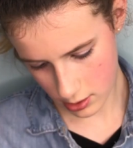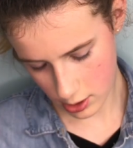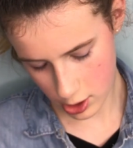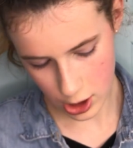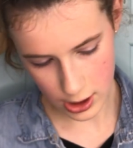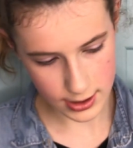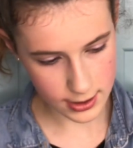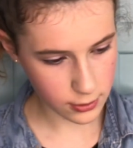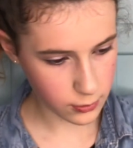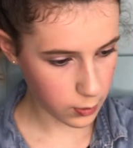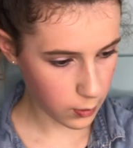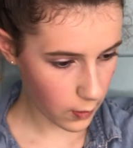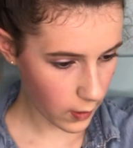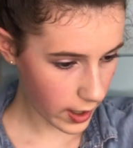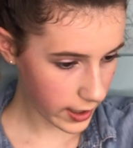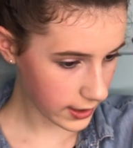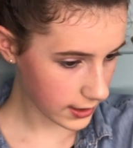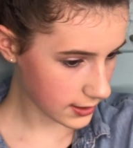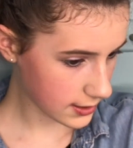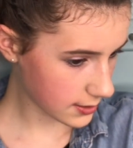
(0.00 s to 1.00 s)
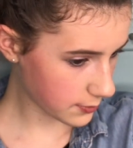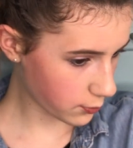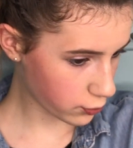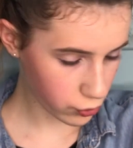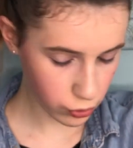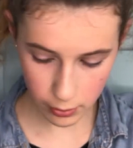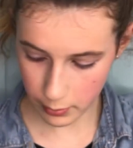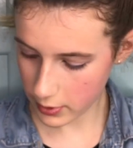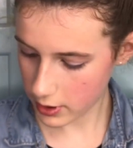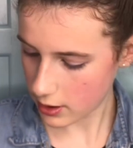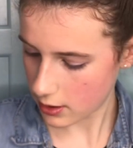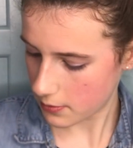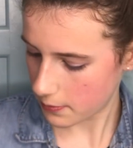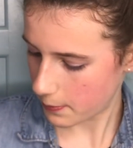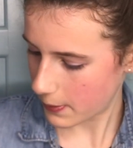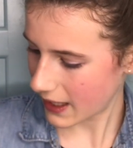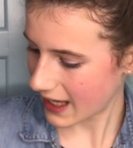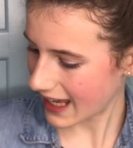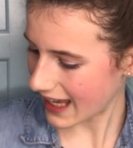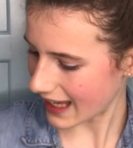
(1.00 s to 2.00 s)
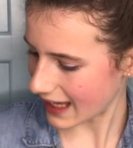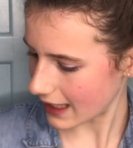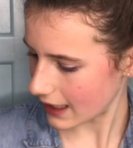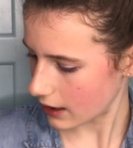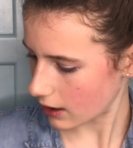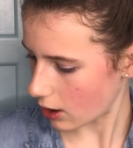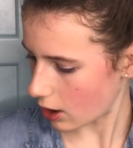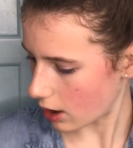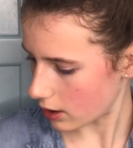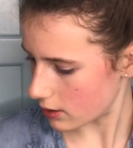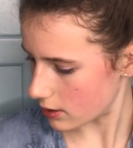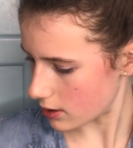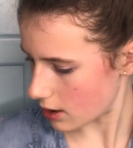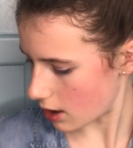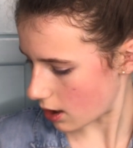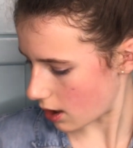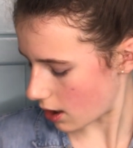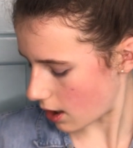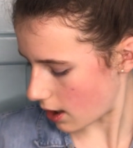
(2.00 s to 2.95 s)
She has quite prominent pink under her